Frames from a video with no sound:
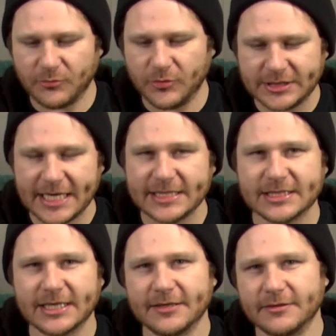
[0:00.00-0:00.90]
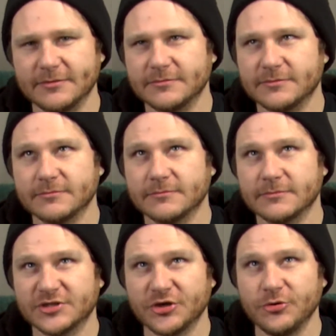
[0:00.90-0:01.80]
We're tasting it
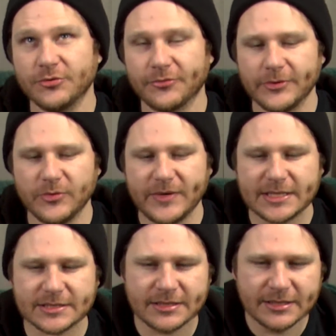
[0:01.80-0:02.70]
two, three weeks